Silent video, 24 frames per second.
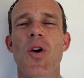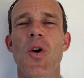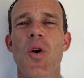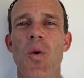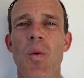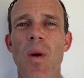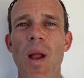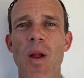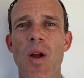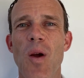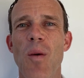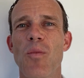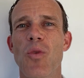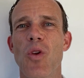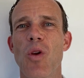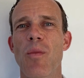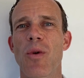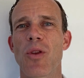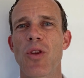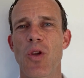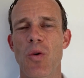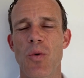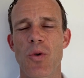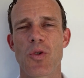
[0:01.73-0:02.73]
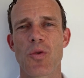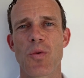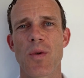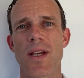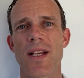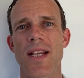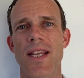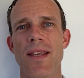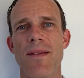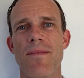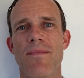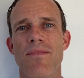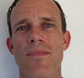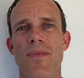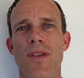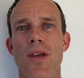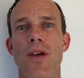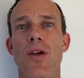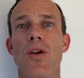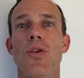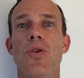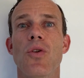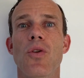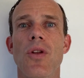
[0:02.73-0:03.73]
welcome to my news weekly.
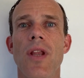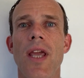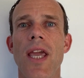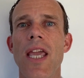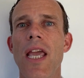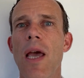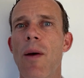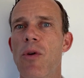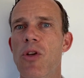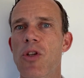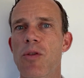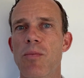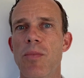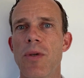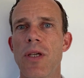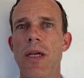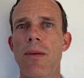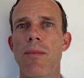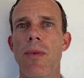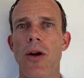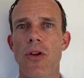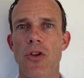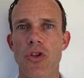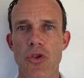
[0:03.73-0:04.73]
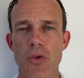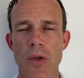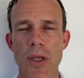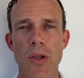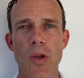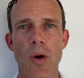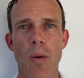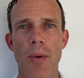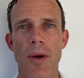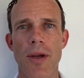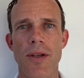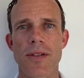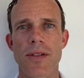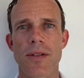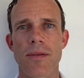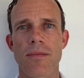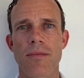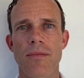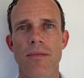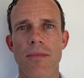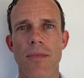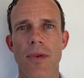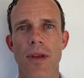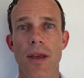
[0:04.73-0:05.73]
Today I will speak about three topics:
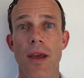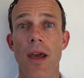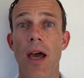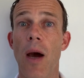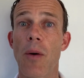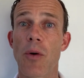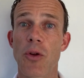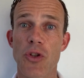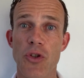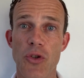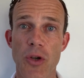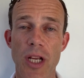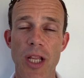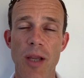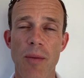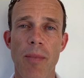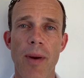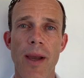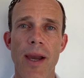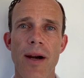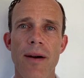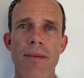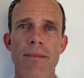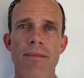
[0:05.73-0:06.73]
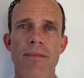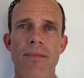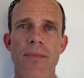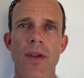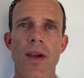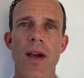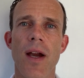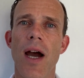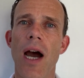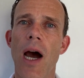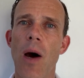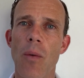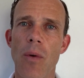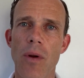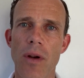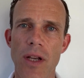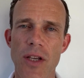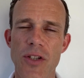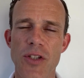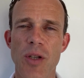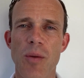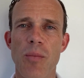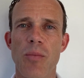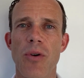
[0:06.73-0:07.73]
our trading pair, our
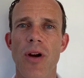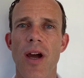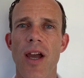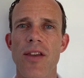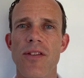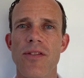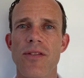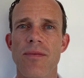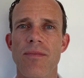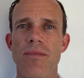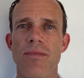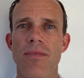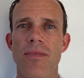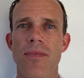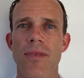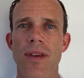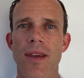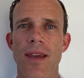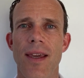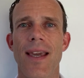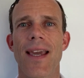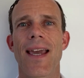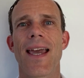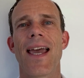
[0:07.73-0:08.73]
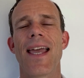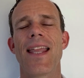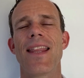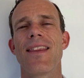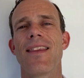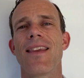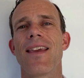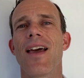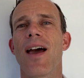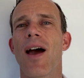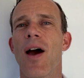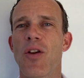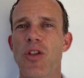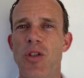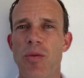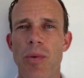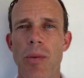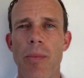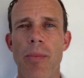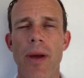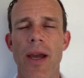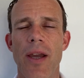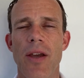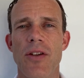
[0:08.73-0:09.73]
listing price, and how to
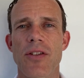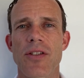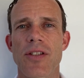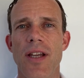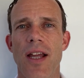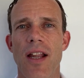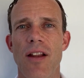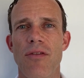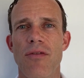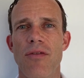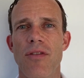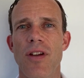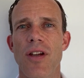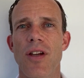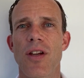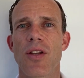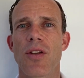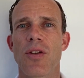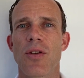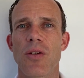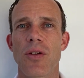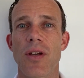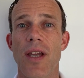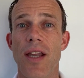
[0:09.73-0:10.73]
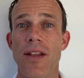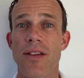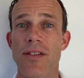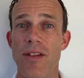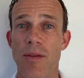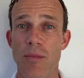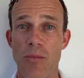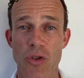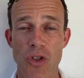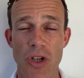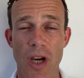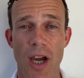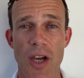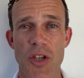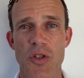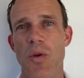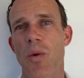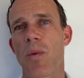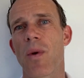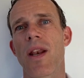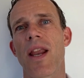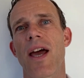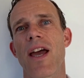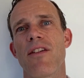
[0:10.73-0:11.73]
prepare yourself to get some Jais from
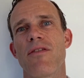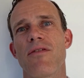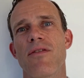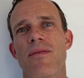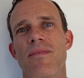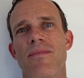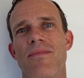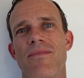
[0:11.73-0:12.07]
our life.